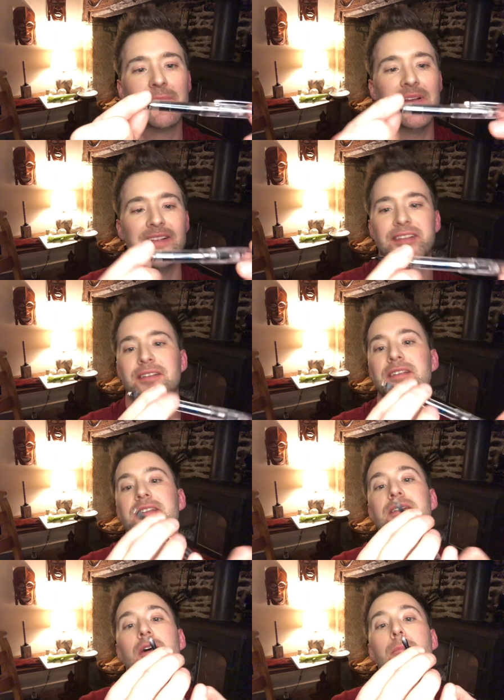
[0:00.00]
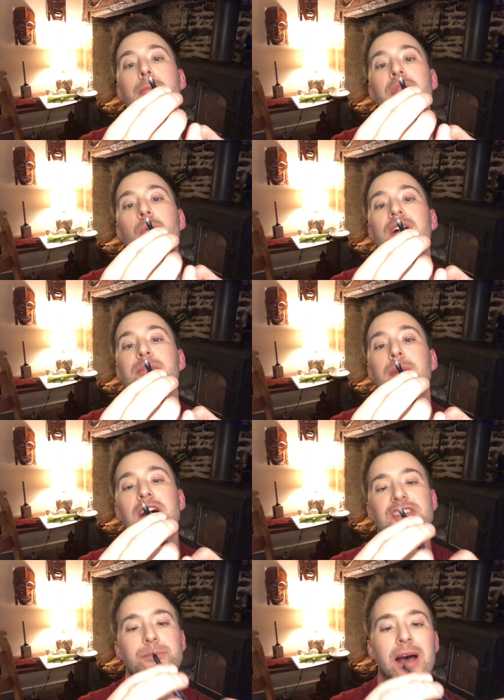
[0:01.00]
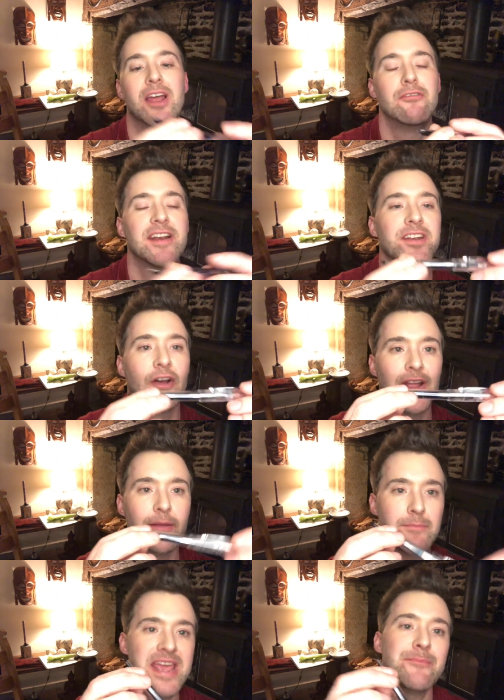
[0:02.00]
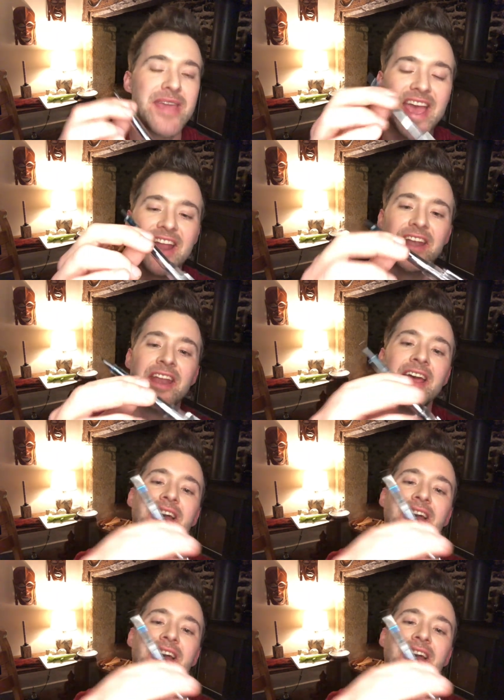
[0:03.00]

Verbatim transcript: it's got the words marshmallow written on it, mian mian,